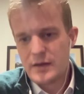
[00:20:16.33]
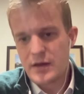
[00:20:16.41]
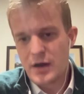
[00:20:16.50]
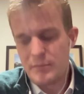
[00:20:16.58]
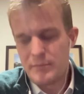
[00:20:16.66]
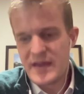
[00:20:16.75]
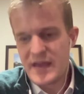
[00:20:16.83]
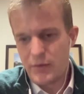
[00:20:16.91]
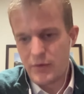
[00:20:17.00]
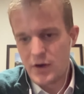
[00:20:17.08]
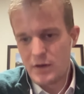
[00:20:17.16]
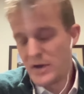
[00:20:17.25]
come
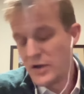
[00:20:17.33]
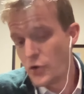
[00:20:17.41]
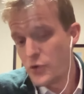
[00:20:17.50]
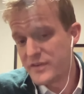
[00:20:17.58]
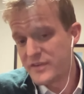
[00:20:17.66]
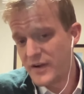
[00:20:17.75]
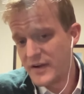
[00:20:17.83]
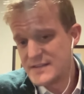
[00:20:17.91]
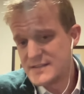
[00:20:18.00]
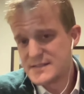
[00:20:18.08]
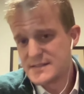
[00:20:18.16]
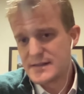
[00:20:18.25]
here and are
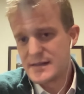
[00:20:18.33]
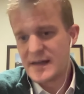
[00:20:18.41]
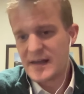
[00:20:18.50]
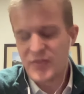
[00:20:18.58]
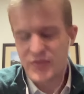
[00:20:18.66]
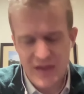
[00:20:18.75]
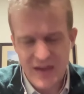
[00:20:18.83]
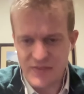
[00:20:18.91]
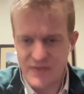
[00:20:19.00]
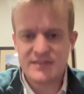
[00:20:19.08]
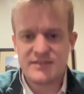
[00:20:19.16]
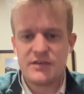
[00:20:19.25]
minoritized. And I think
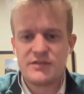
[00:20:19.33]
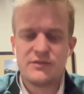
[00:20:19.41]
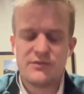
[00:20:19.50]
that does